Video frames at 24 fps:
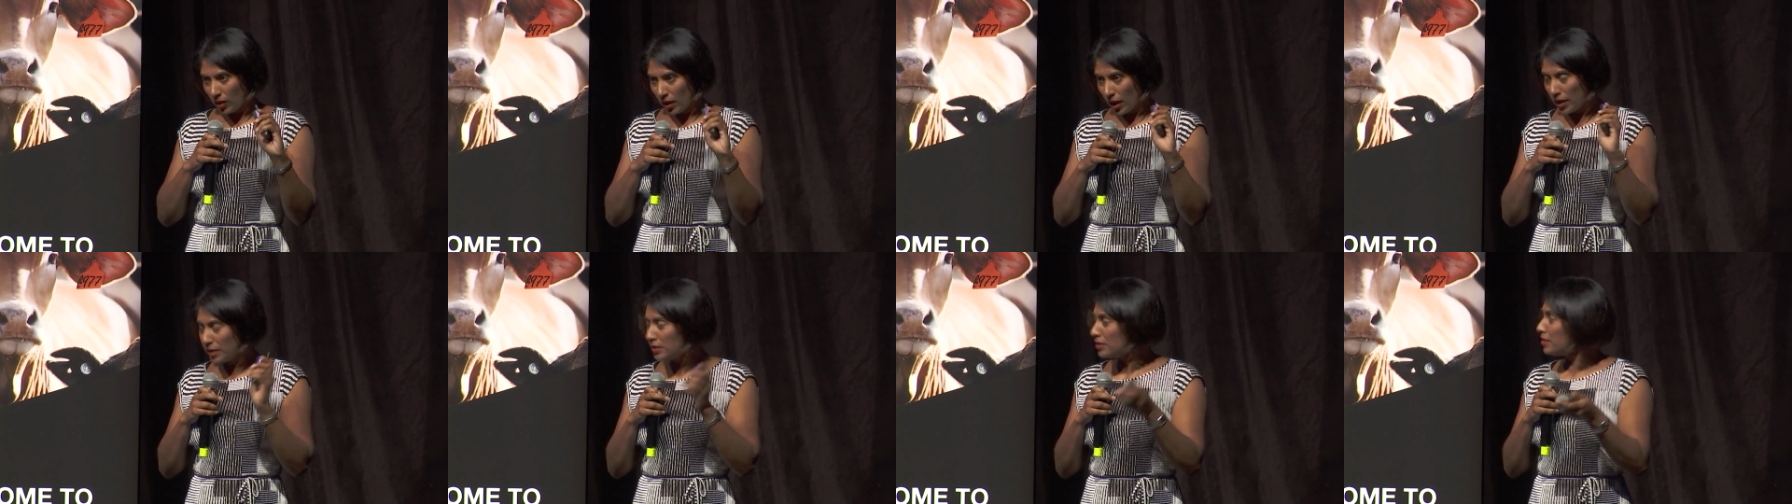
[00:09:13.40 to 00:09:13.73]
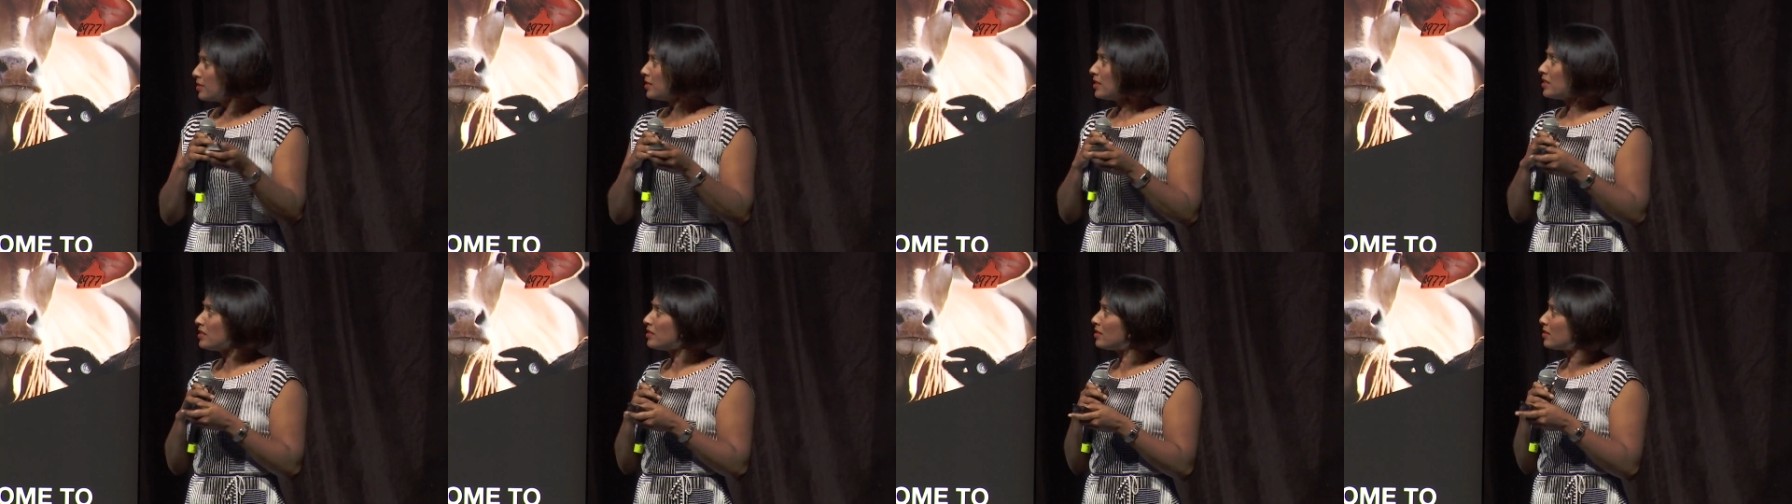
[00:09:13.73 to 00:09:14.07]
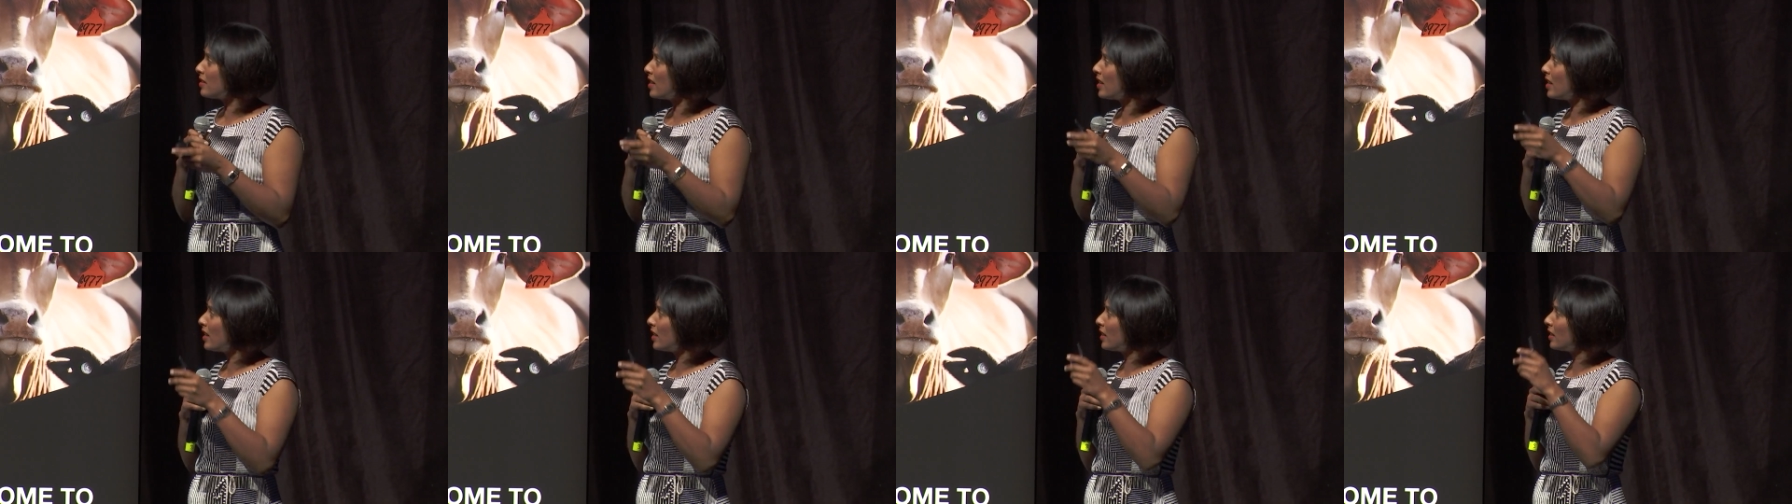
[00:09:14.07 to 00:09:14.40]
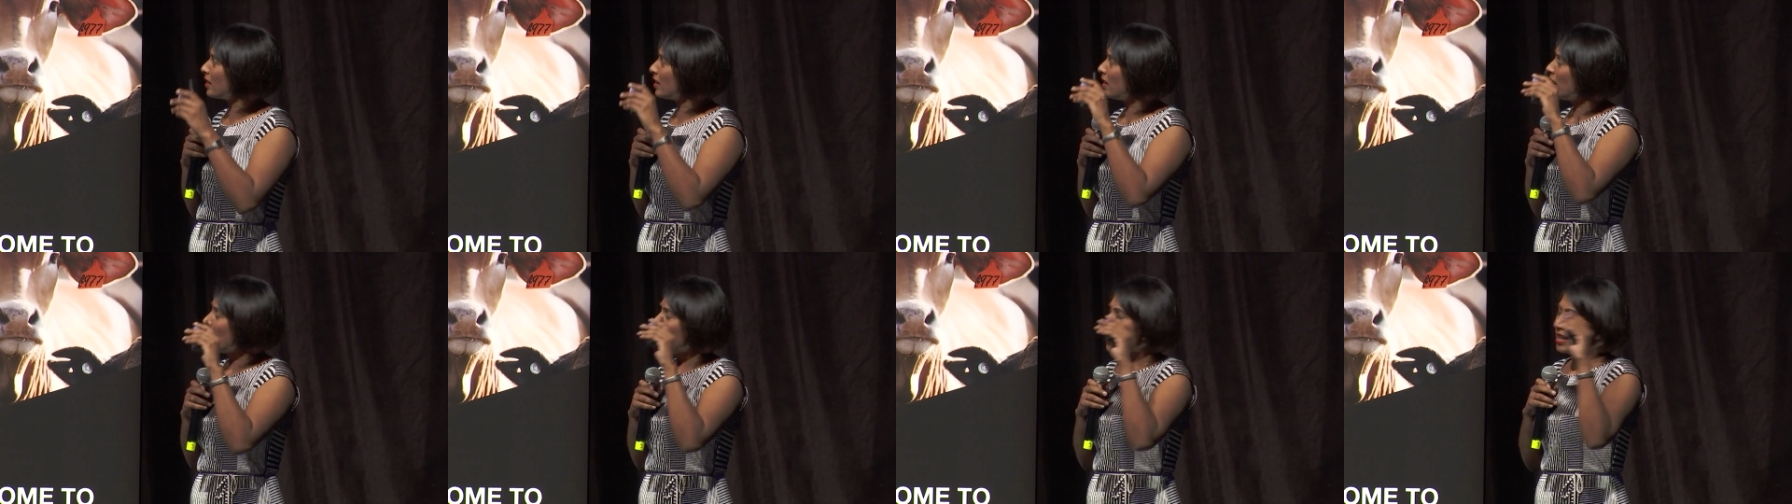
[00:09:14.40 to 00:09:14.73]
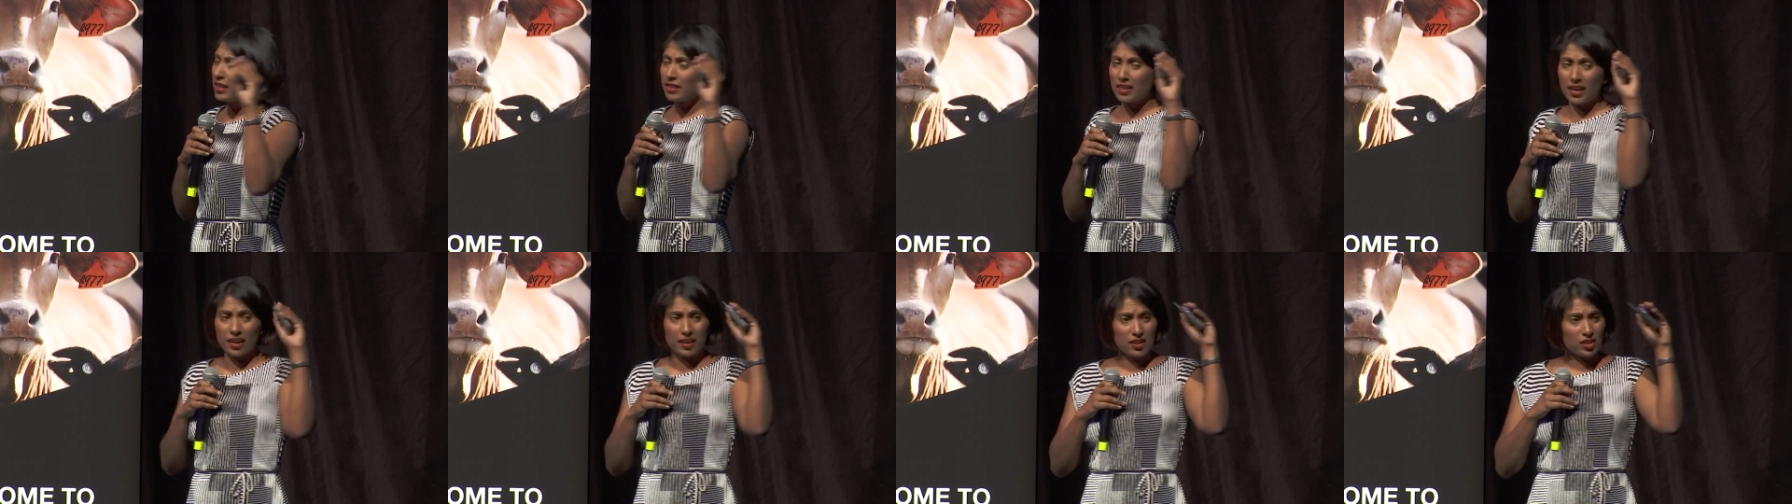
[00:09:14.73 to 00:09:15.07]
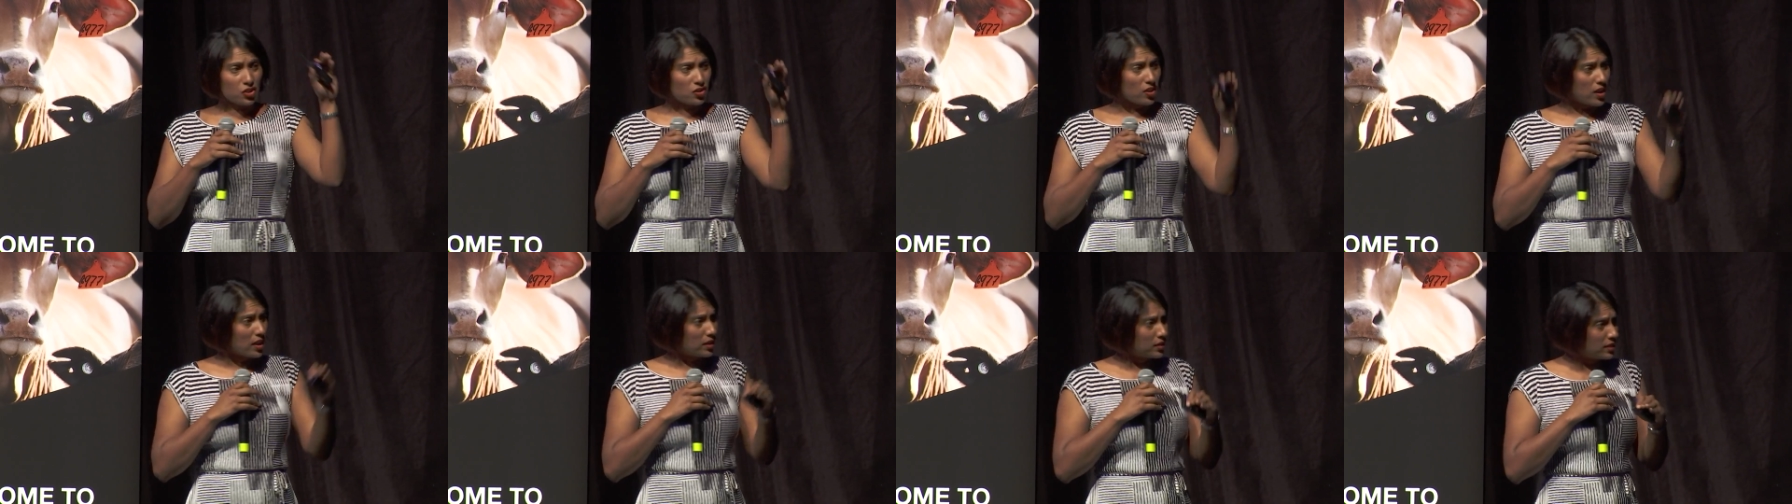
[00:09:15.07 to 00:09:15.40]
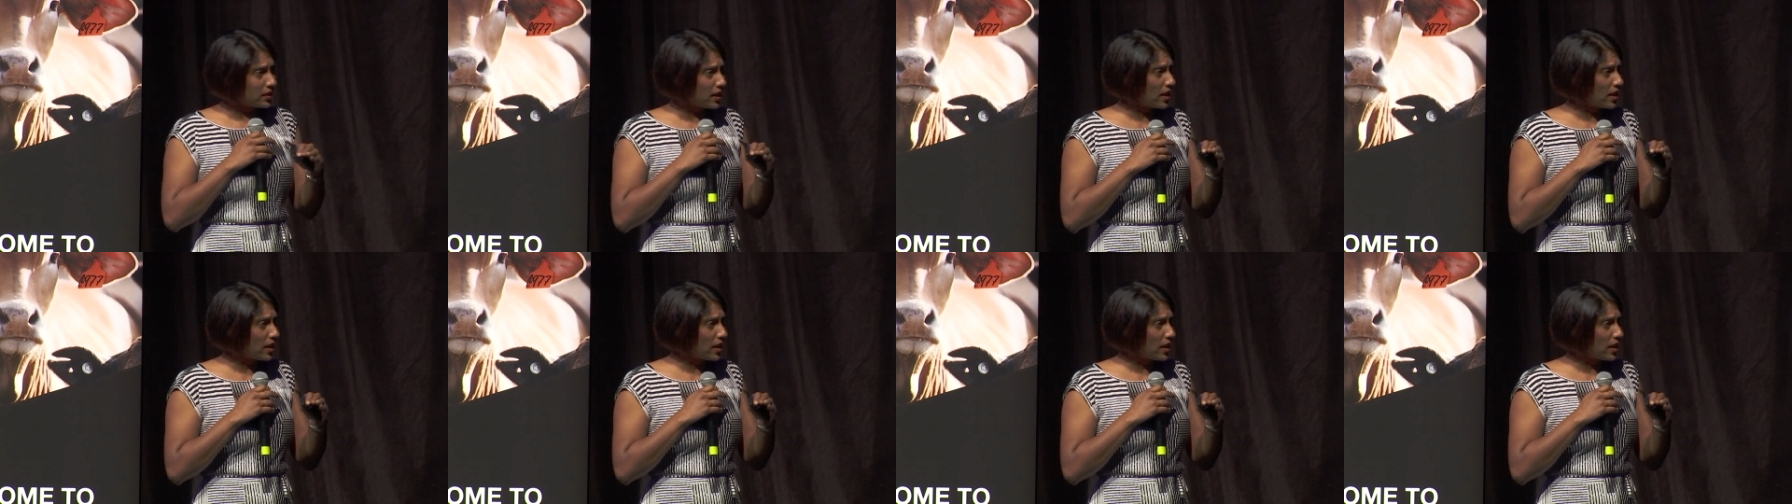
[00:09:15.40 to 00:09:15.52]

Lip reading: And since then, that has tracked